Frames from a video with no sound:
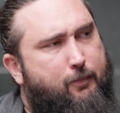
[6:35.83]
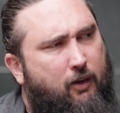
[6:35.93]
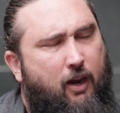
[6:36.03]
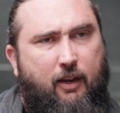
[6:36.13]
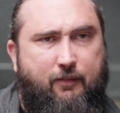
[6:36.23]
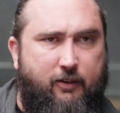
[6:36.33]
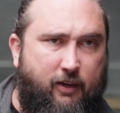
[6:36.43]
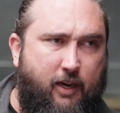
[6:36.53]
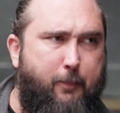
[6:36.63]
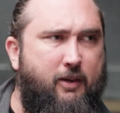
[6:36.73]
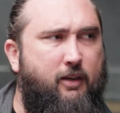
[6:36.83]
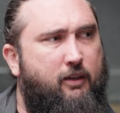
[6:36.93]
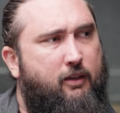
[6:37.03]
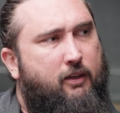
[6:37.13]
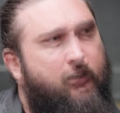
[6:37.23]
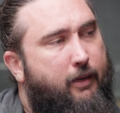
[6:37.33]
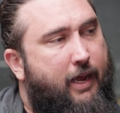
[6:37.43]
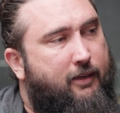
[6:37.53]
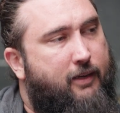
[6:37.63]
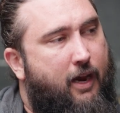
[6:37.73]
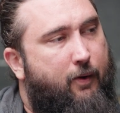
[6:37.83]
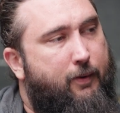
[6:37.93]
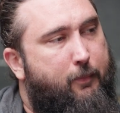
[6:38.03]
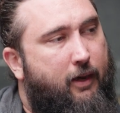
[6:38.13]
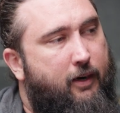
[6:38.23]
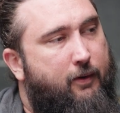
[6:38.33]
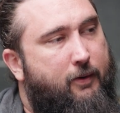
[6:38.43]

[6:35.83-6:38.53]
politely if he could come in, and that's how he played him.